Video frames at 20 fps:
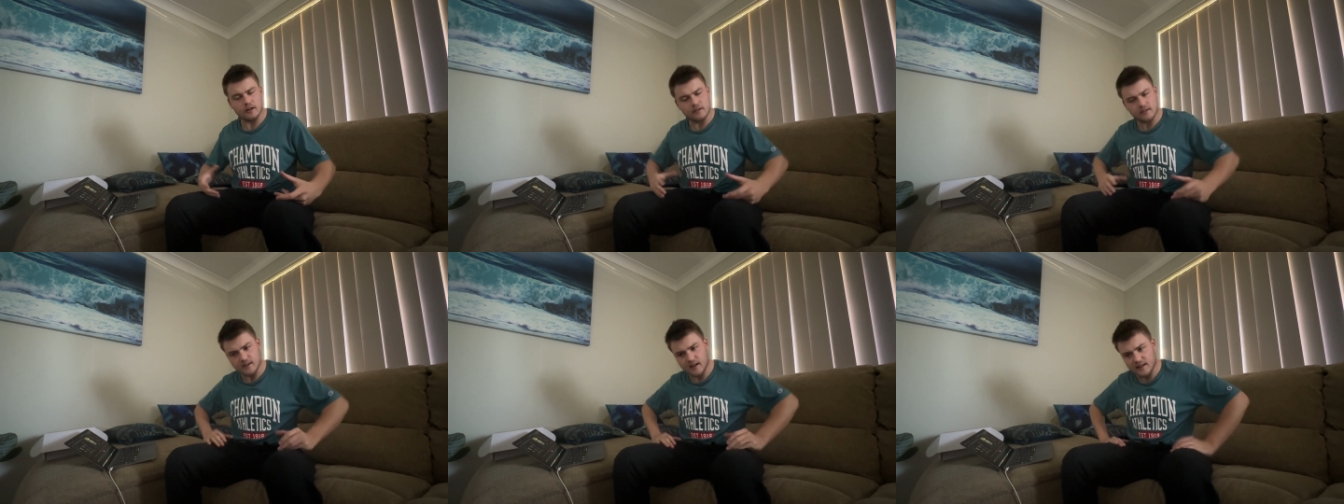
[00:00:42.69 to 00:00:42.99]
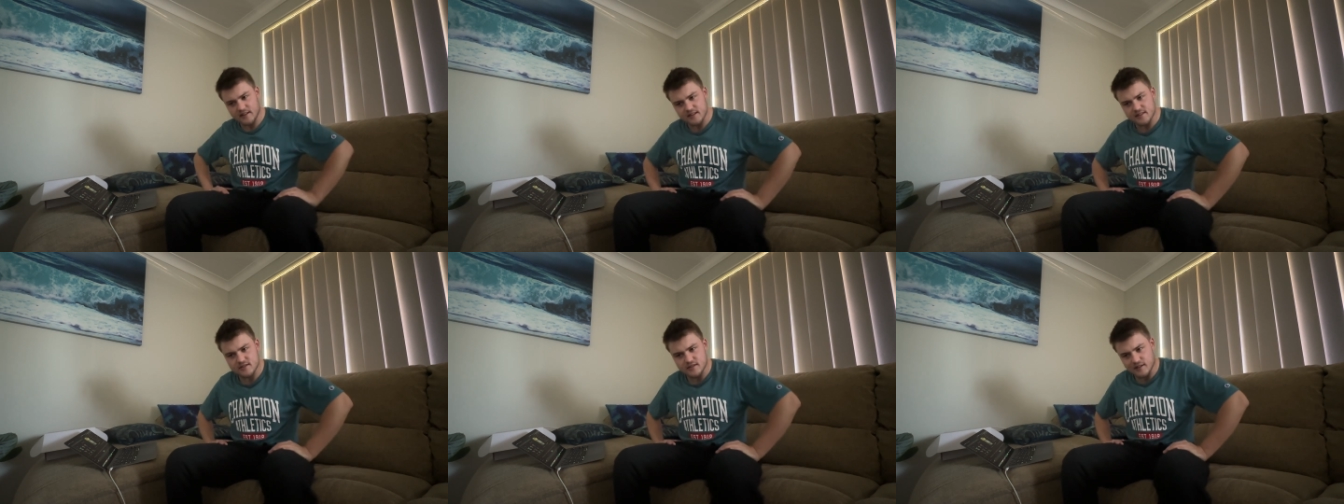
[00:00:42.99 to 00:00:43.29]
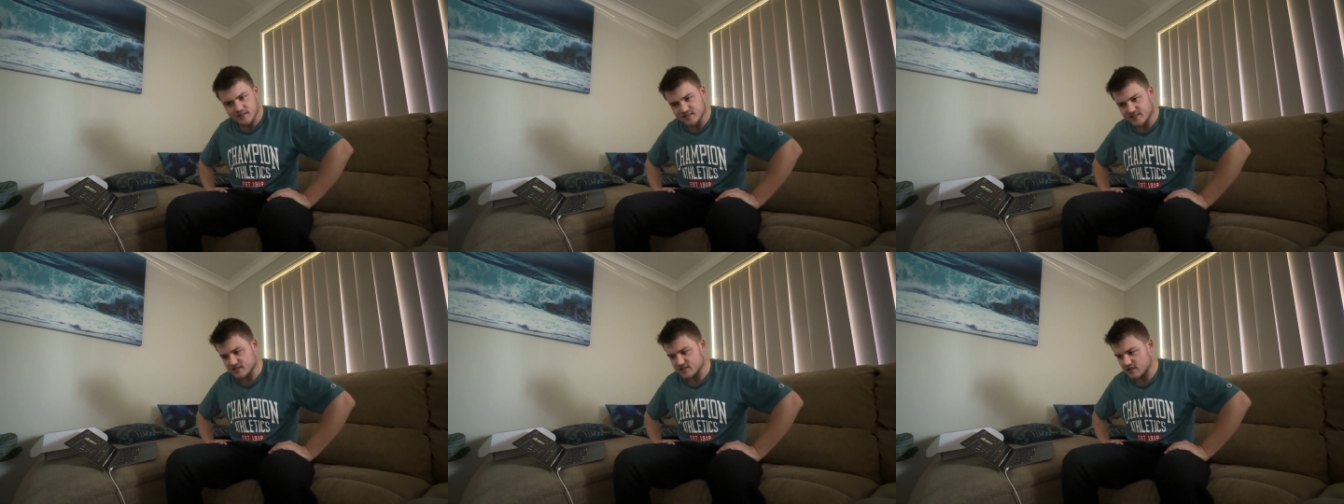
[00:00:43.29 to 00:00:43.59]
okay, this
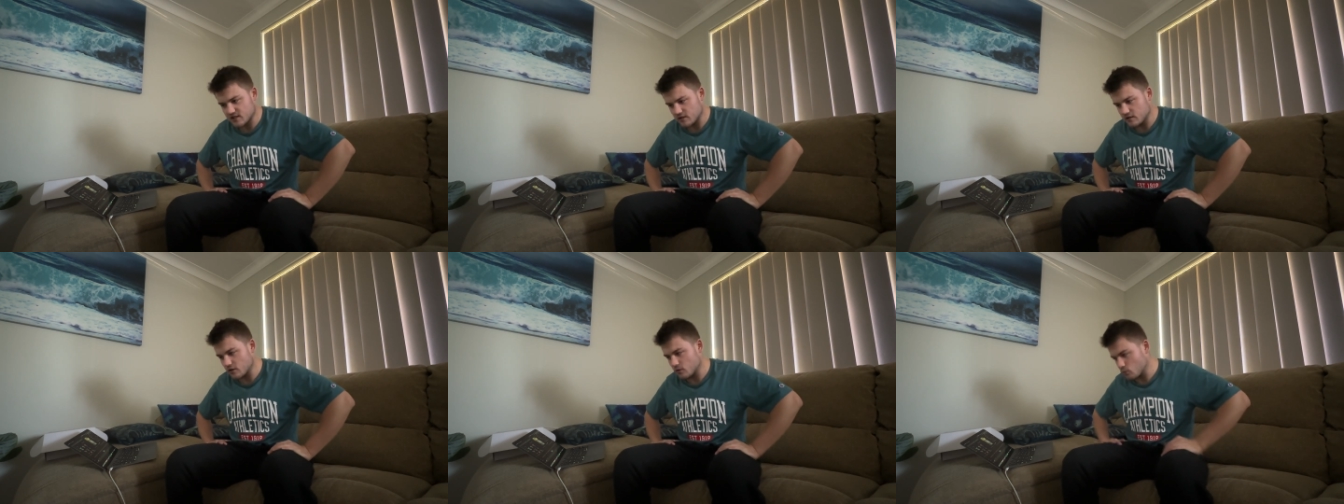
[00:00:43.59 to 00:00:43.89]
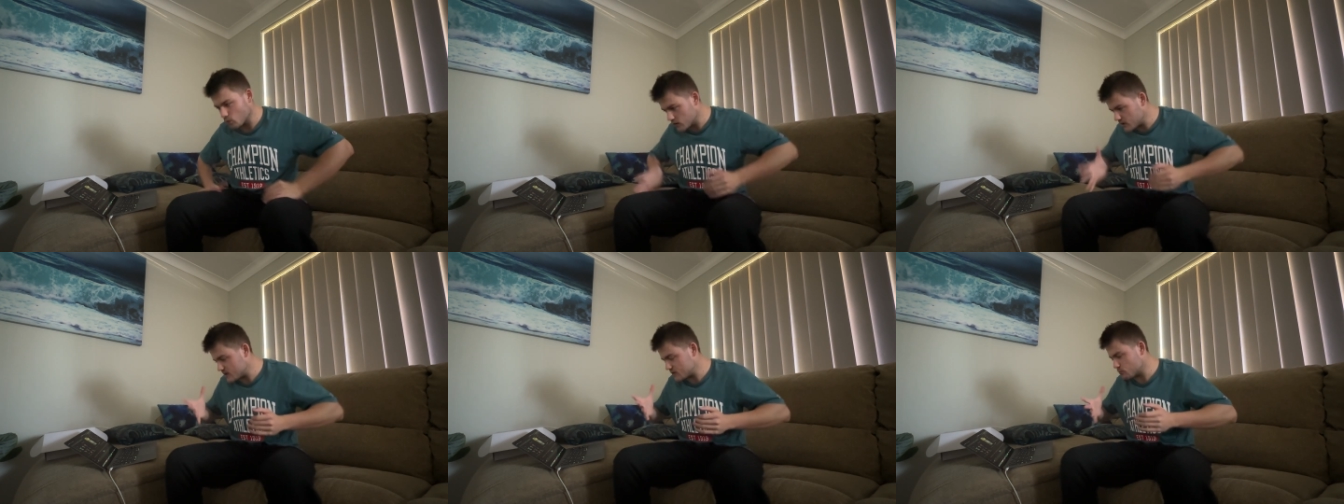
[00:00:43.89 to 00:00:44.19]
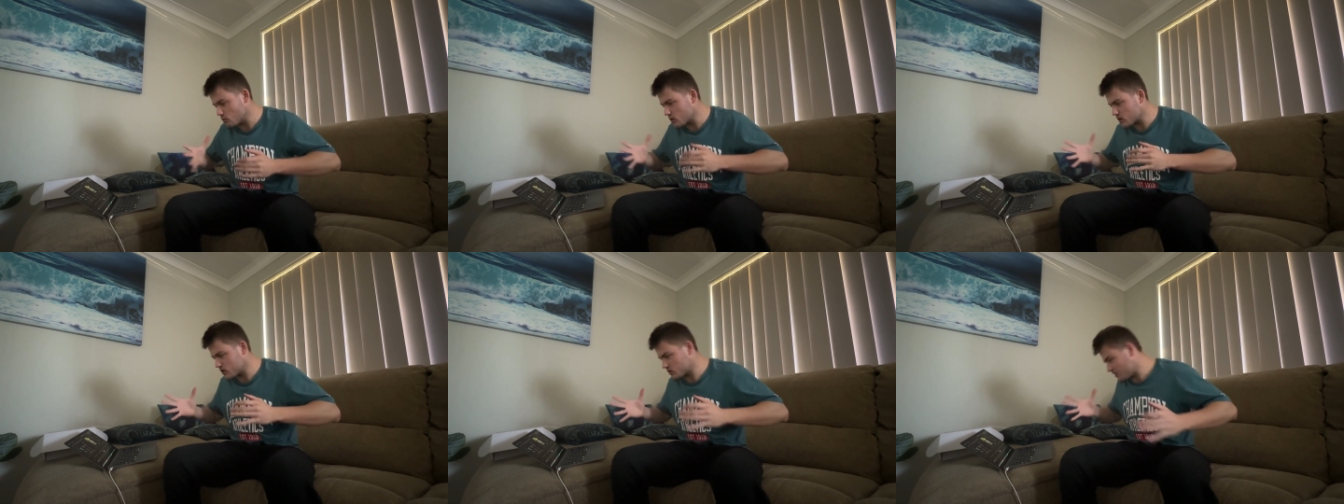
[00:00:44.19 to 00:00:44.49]
guy's actually you know where he's
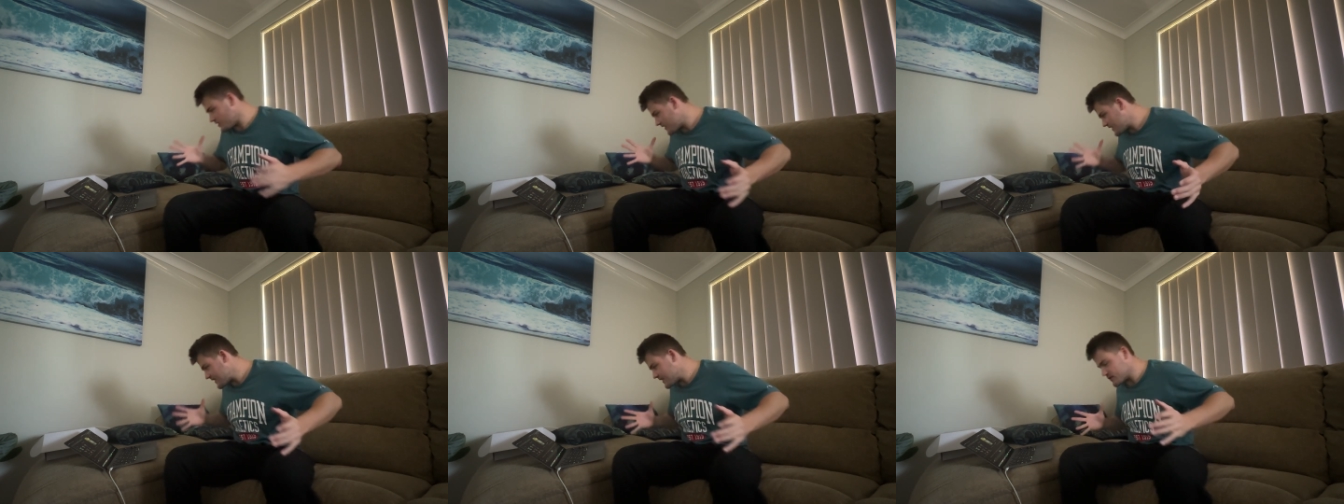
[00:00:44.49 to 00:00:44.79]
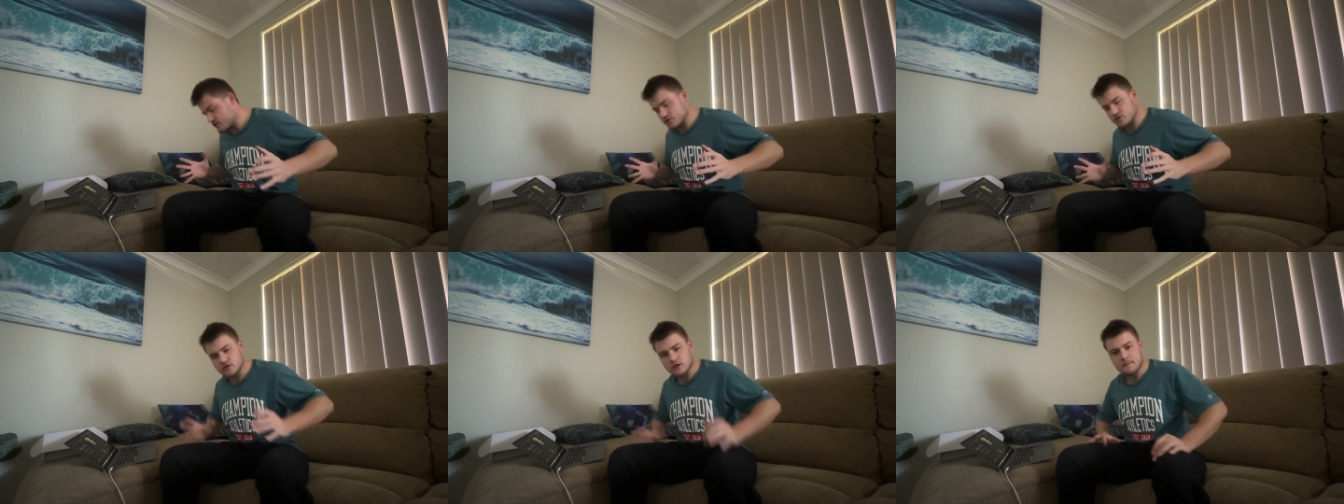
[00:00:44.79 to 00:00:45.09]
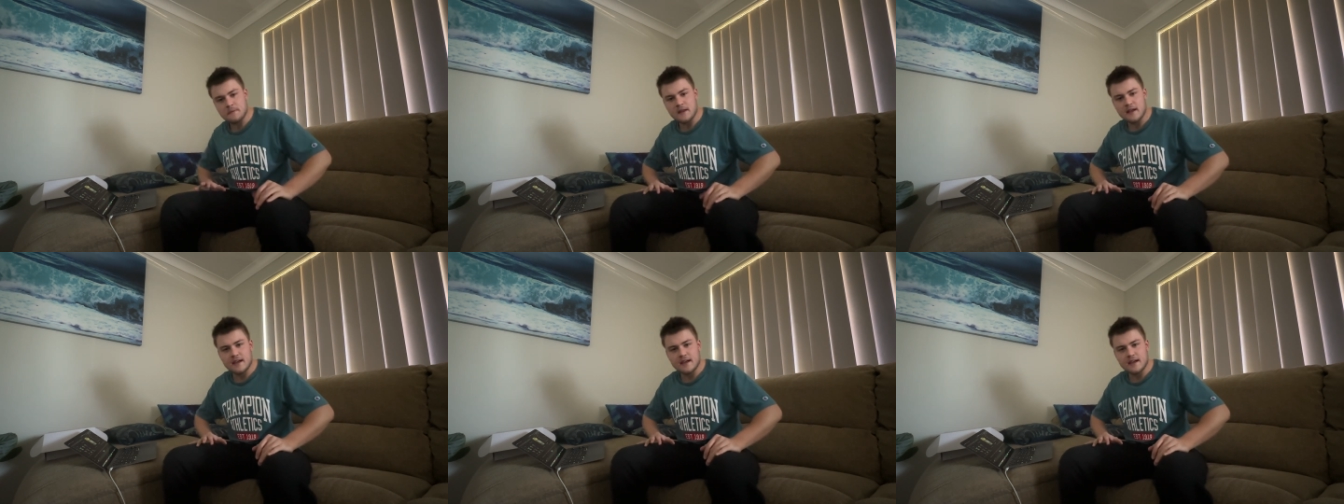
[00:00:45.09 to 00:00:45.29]
working on a lounge,